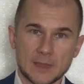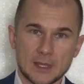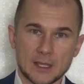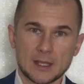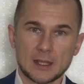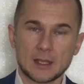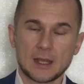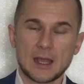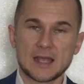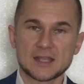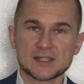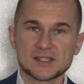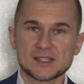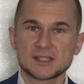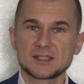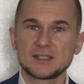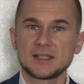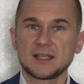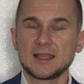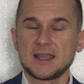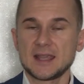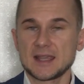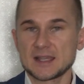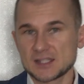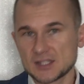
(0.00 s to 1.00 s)
ask the
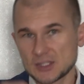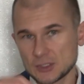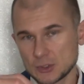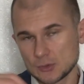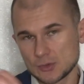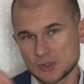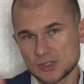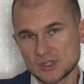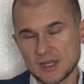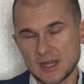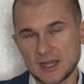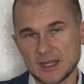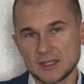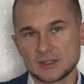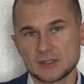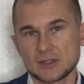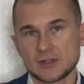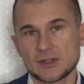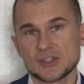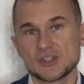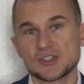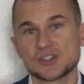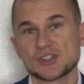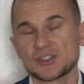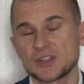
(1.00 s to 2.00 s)
guest to sign the
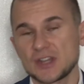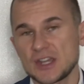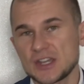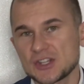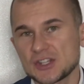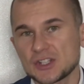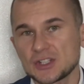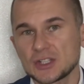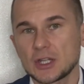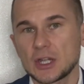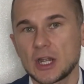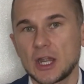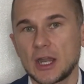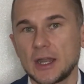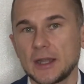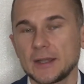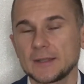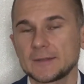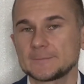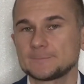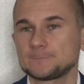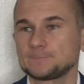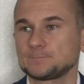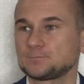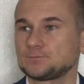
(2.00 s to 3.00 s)
registration card,
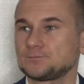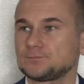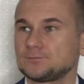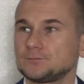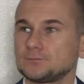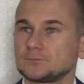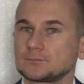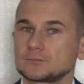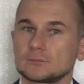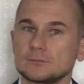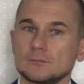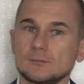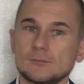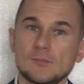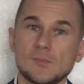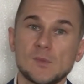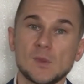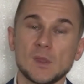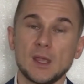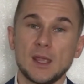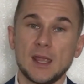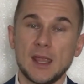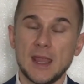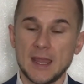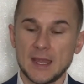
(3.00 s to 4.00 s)

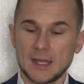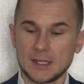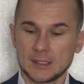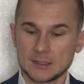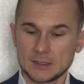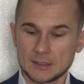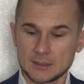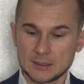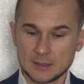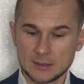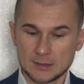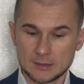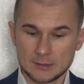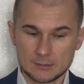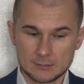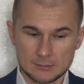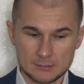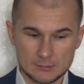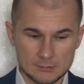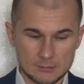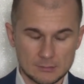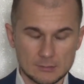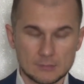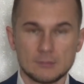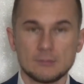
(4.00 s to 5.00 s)
and
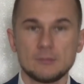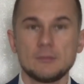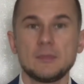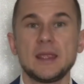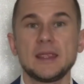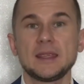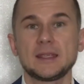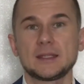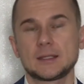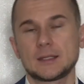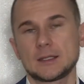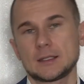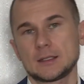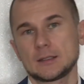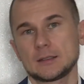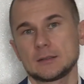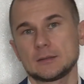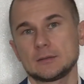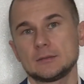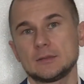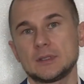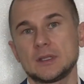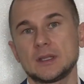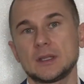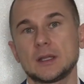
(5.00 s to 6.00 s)
make
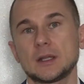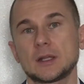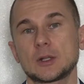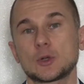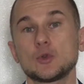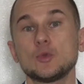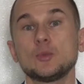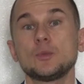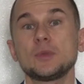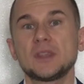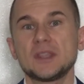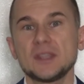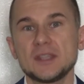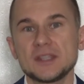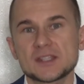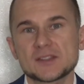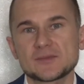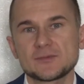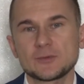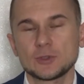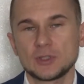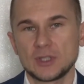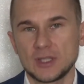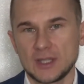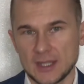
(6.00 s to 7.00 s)
the room keys
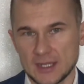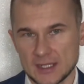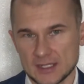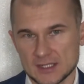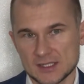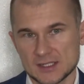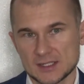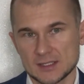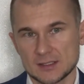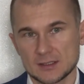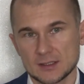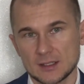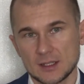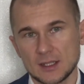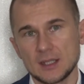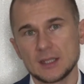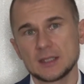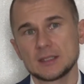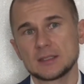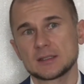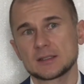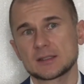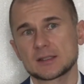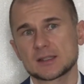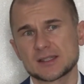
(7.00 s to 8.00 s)
for the guest.
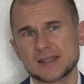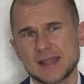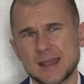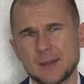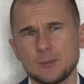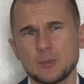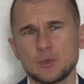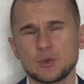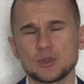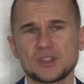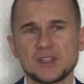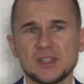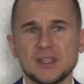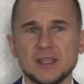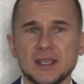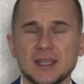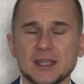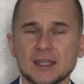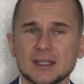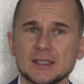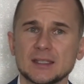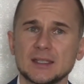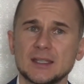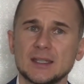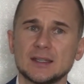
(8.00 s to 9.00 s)
In some boutique
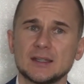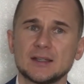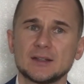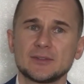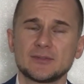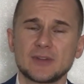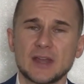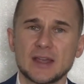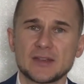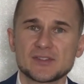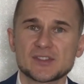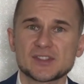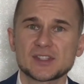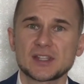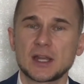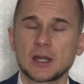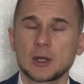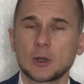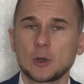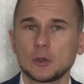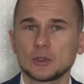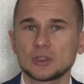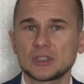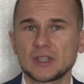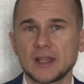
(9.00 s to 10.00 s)
and 5-star
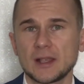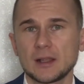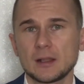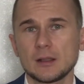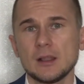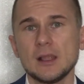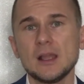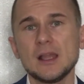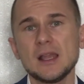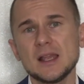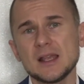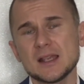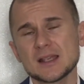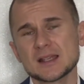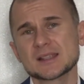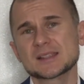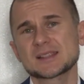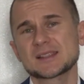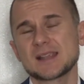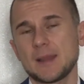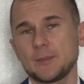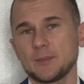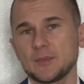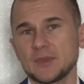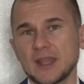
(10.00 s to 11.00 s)
hotel,
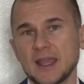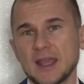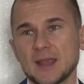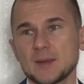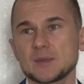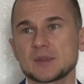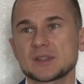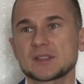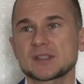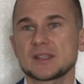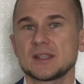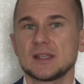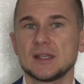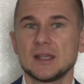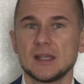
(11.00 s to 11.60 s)
sometimes